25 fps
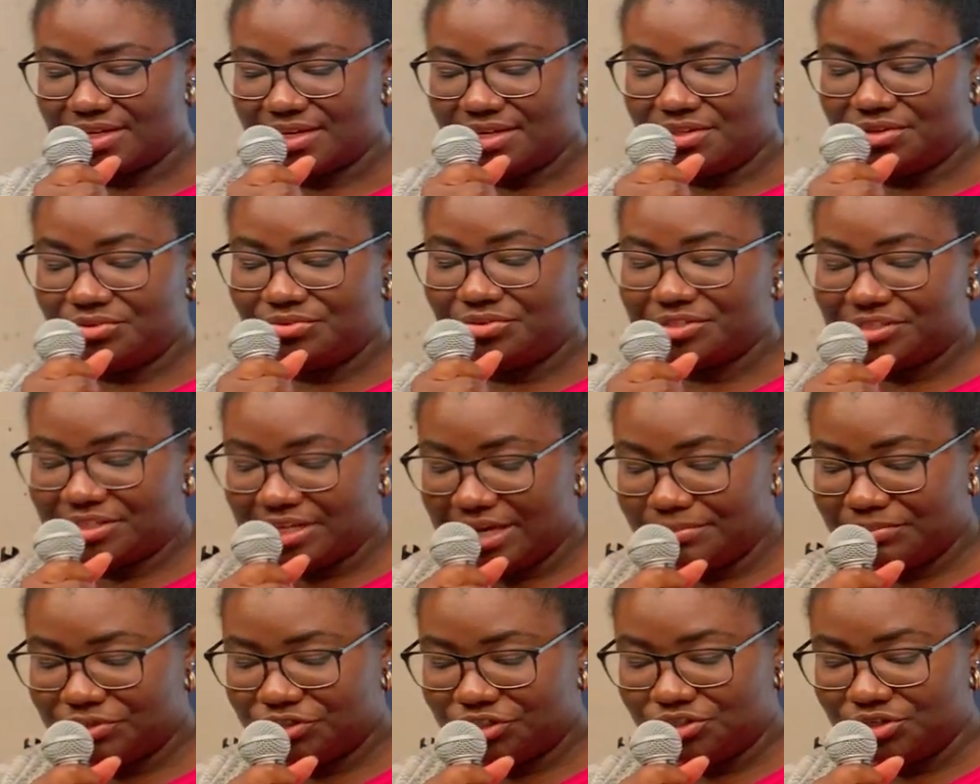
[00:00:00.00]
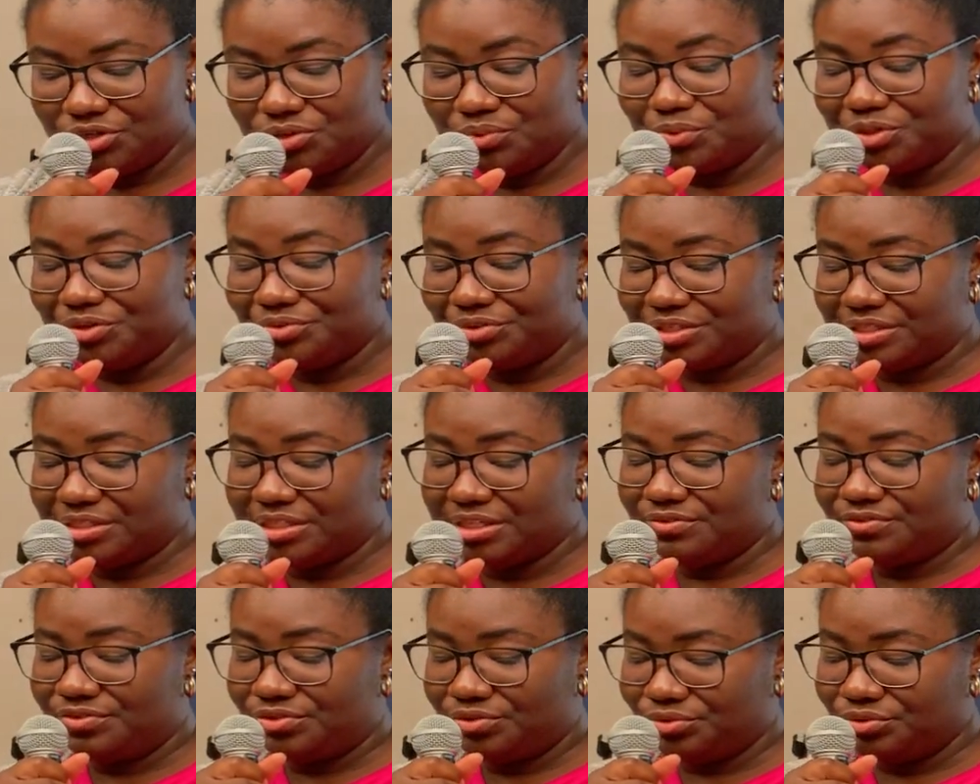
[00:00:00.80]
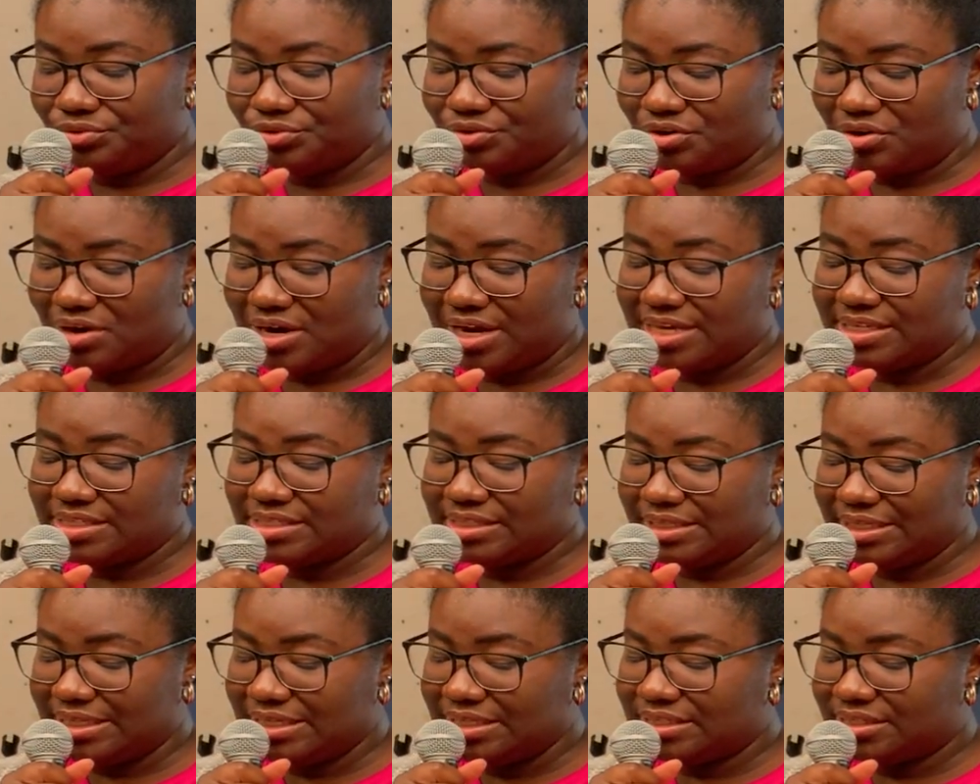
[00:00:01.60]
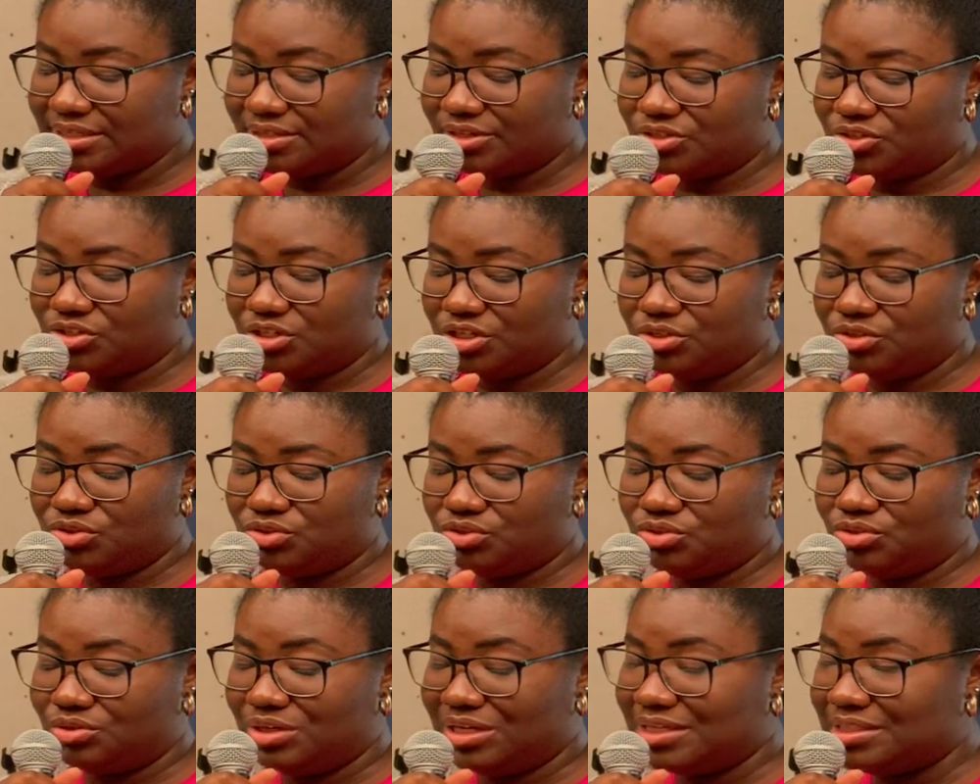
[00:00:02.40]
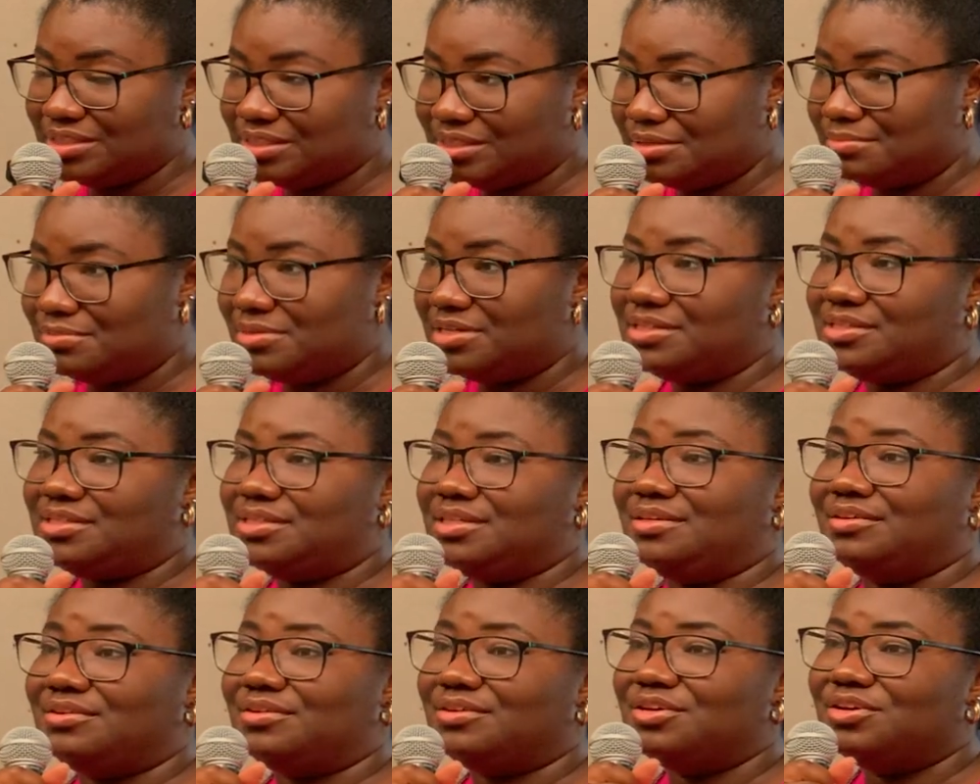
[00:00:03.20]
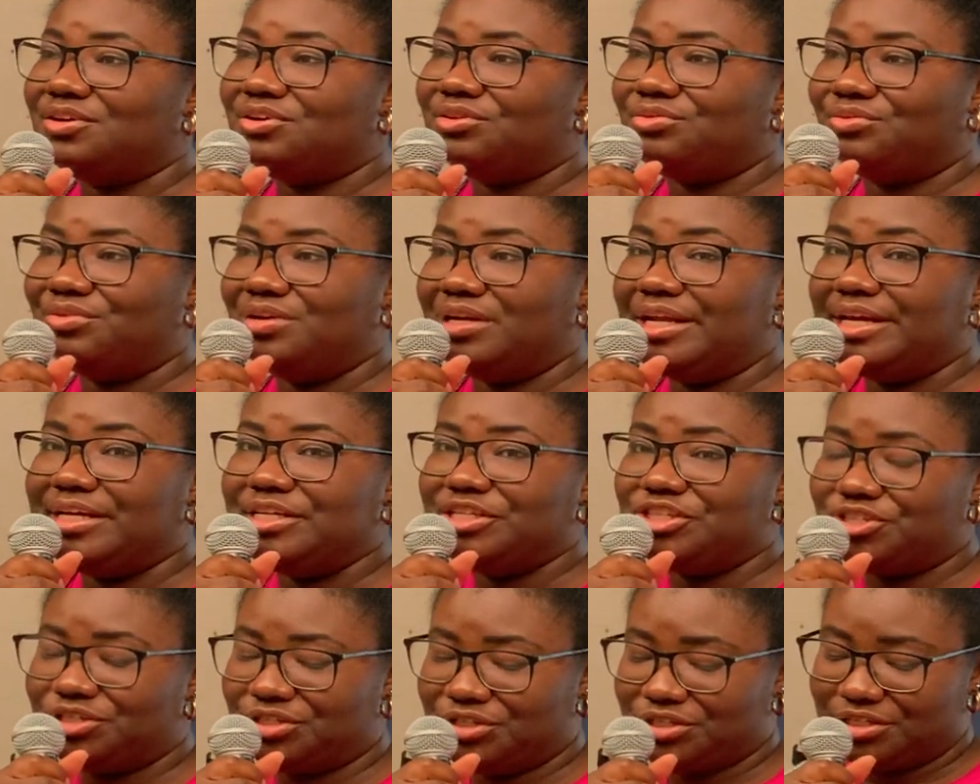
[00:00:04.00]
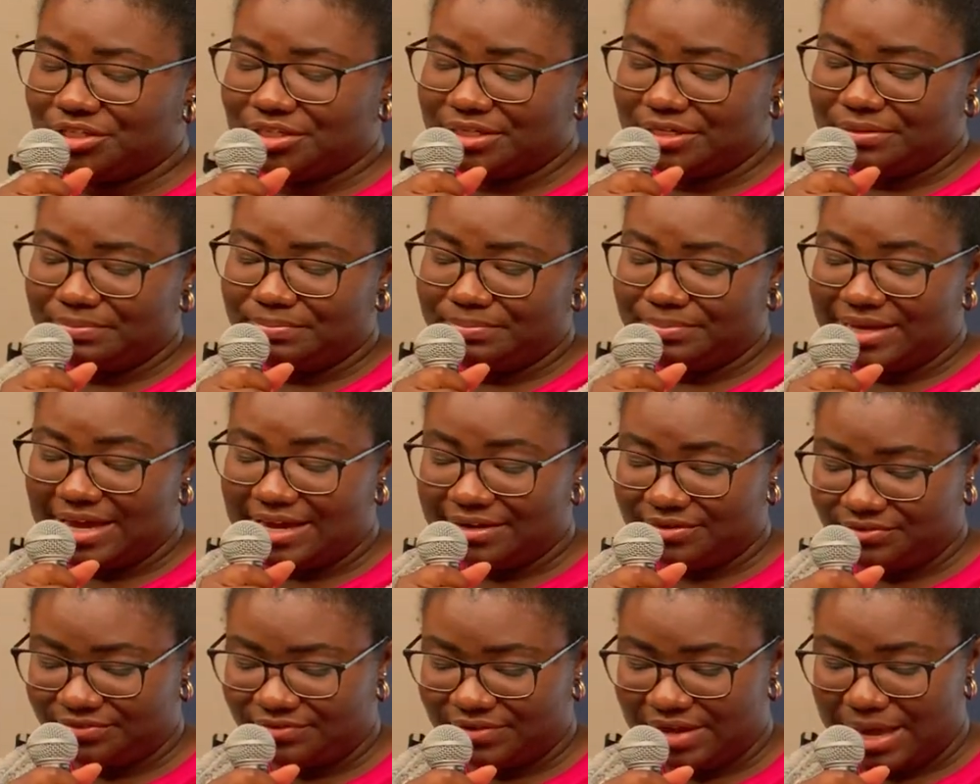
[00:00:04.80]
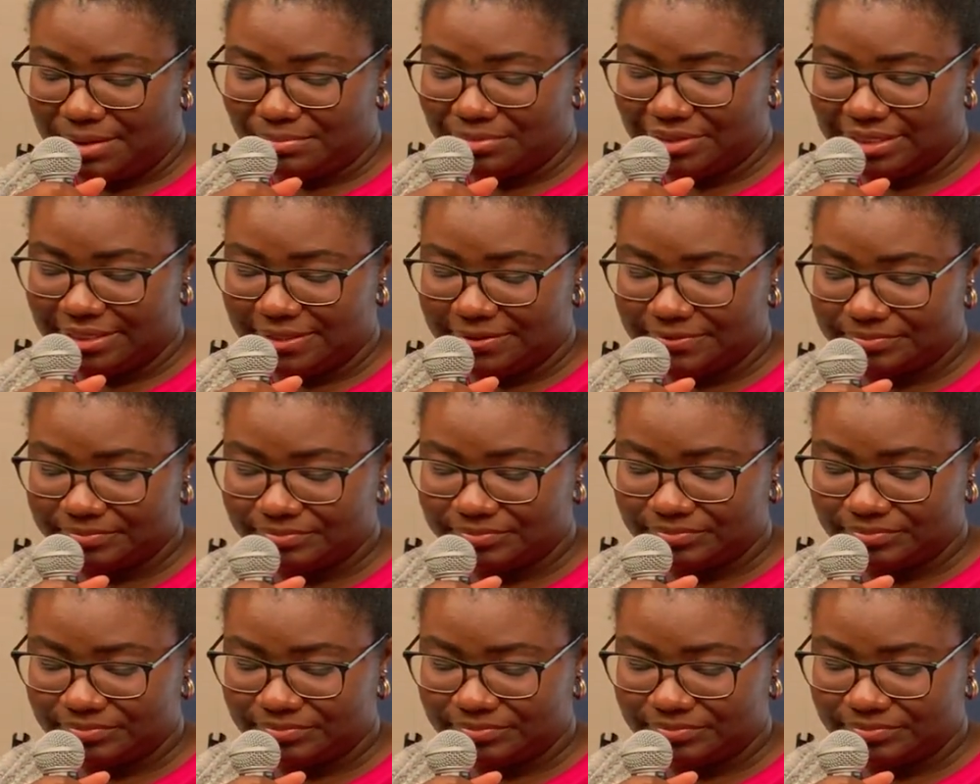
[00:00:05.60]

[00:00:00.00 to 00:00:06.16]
The redemption we receive through Christ leads us into intimacy, relationship, and family.